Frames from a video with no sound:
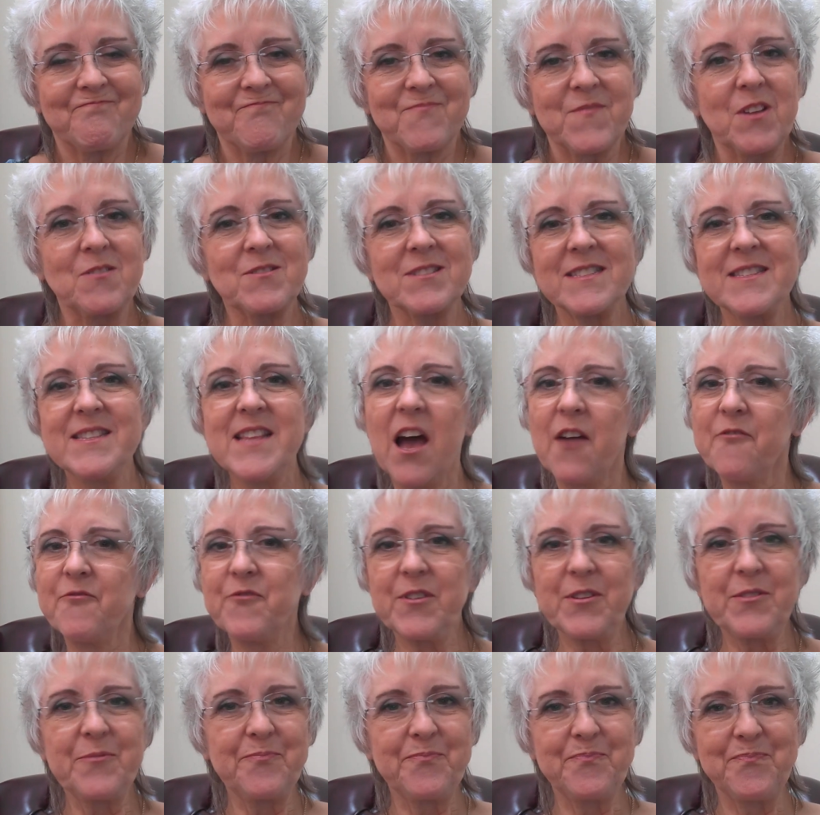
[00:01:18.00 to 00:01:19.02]
There's
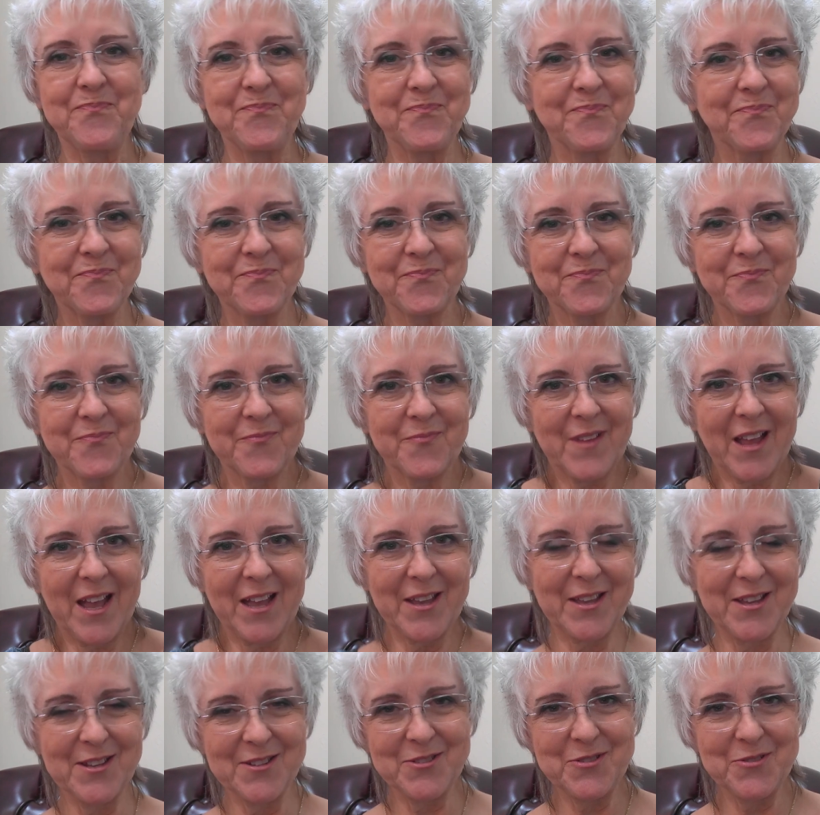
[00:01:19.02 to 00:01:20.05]
nothing I
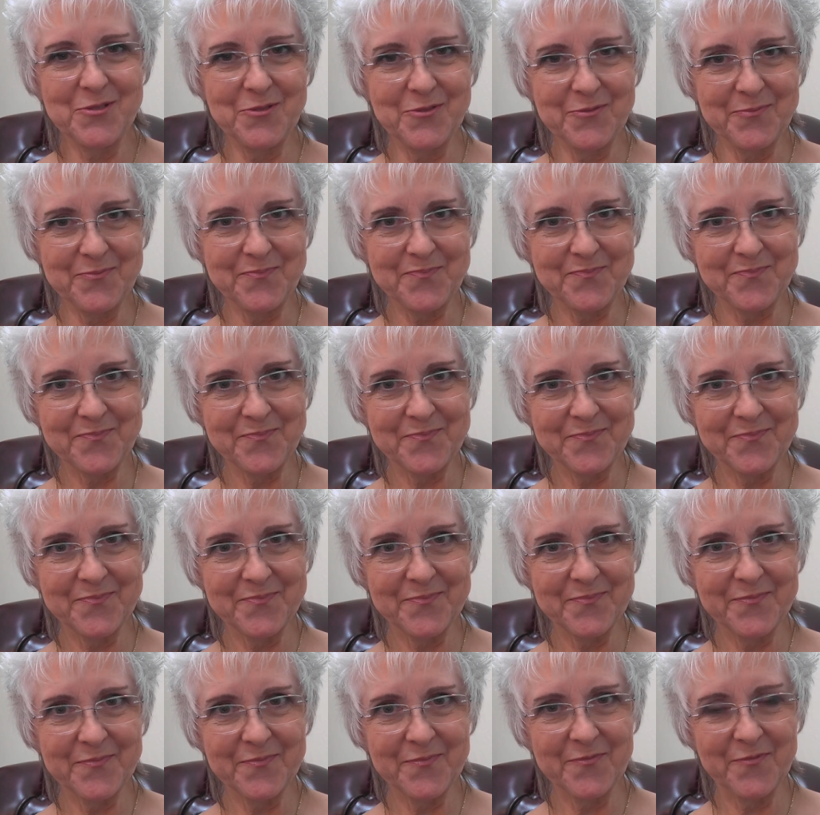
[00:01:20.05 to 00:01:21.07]
can do
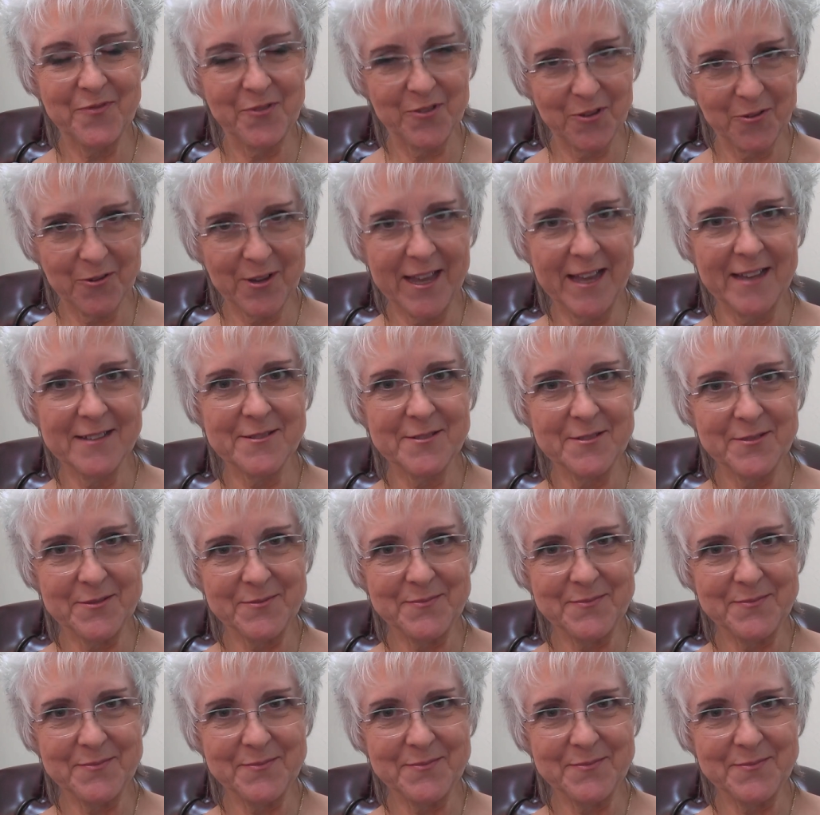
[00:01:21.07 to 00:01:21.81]
for your cat.